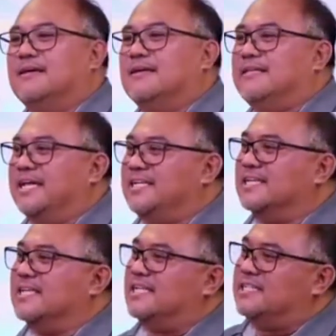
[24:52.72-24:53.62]
This is
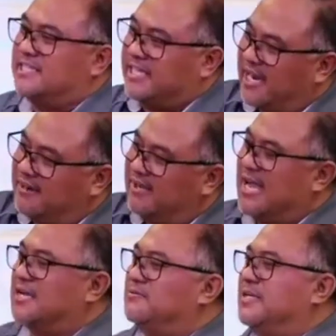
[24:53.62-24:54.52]
a scary
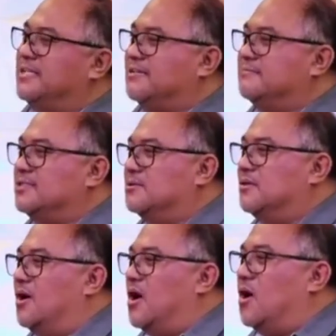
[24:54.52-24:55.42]
God when it comes to
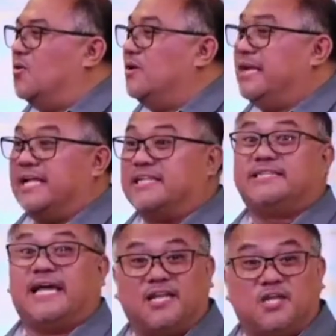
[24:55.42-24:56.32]
holiness.
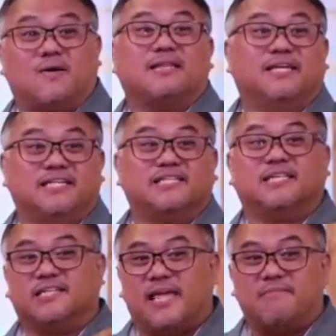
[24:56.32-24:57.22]
Tell you what, this is the
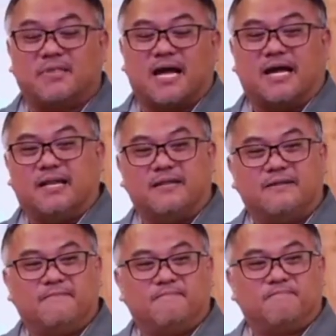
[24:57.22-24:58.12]
same God.
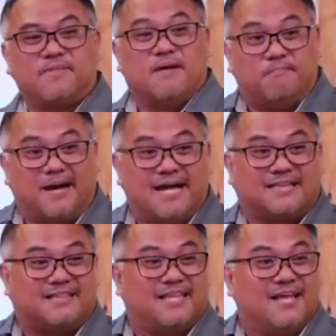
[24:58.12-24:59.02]
But
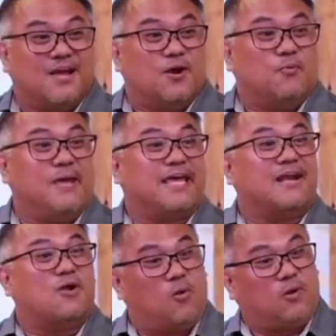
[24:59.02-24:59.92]
we can
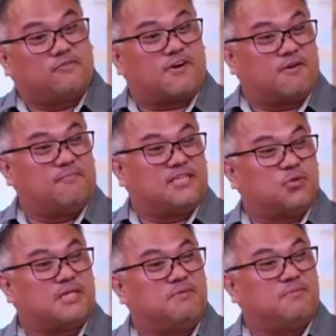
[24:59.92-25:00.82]
hold firmly to
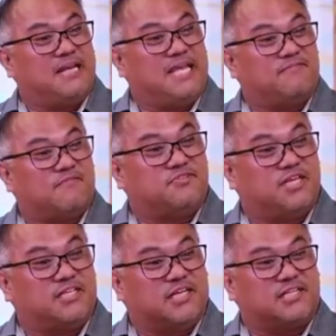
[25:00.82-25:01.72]
what we believe
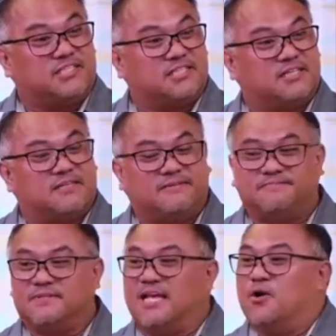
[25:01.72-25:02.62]
Jesus.
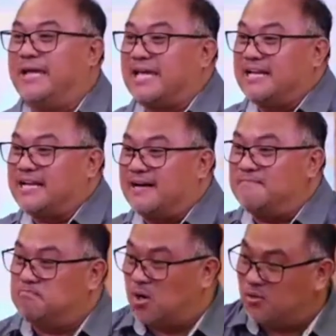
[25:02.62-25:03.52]
We can
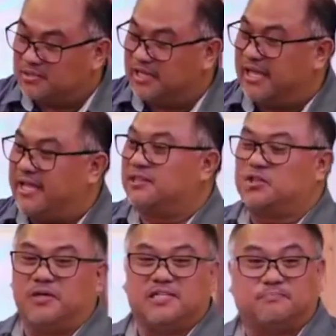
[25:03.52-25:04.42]
come boldly into
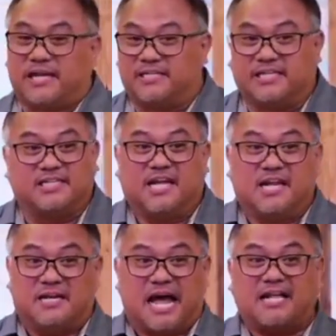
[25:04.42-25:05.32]
his presence,
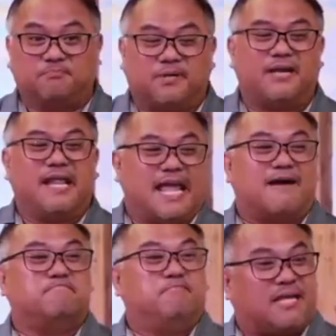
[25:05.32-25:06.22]
not burning
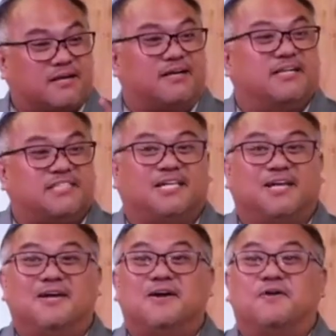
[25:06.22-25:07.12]
up because
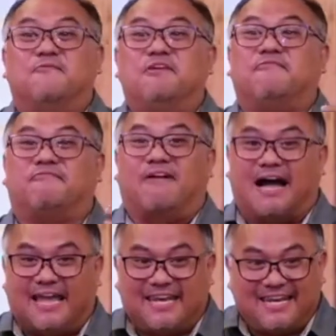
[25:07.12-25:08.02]
we
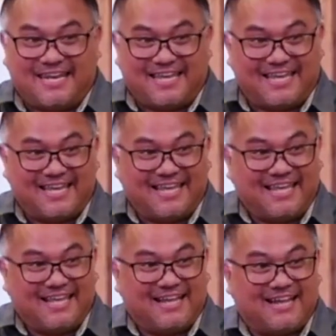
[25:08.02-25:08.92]
find
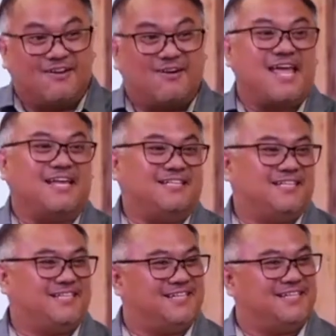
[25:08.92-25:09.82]
grace.